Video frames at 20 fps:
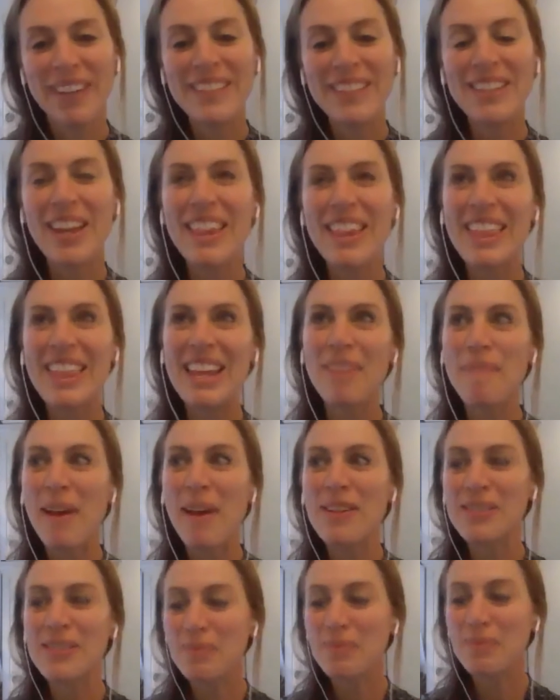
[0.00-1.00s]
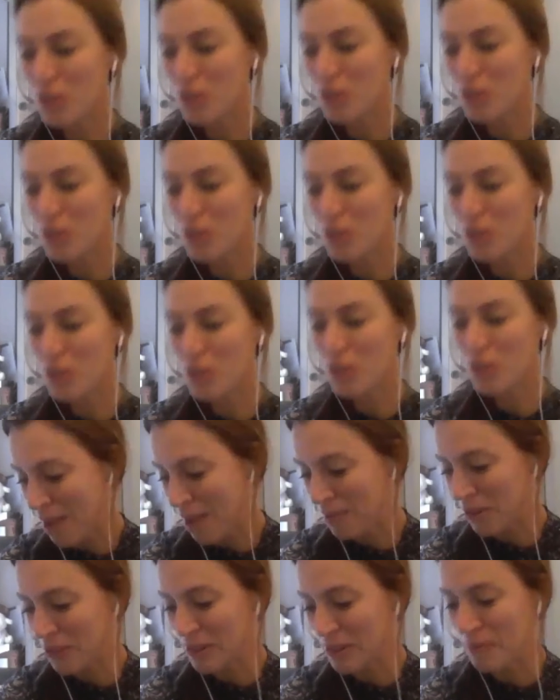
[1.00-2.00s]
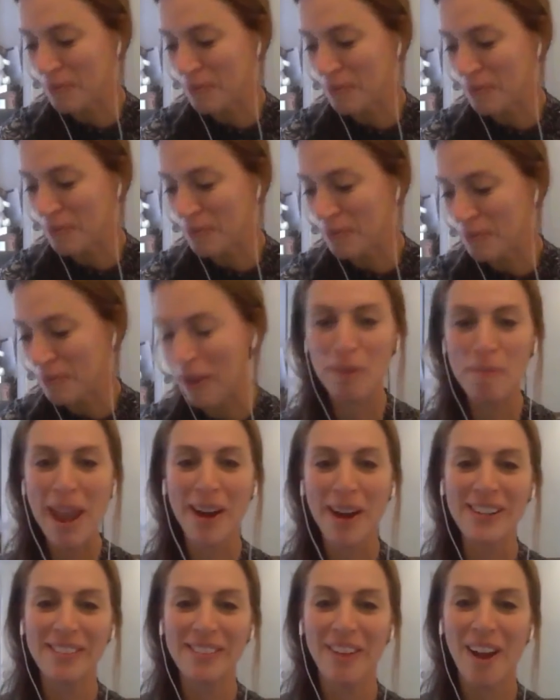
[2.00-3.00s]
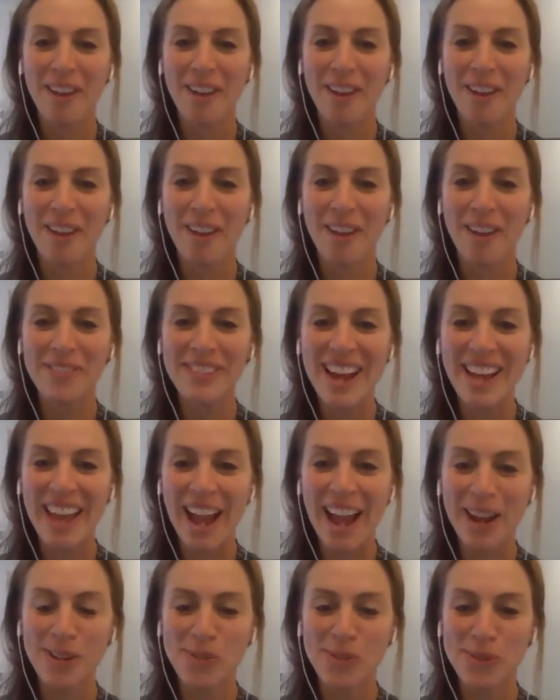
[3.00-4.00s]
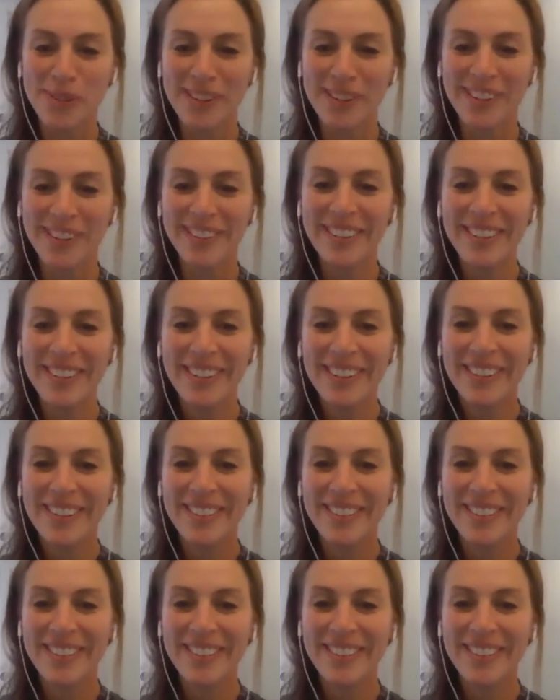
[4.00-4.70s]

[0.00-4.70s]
And so I think about, somebody told me one time, it's about the repair often, not the actual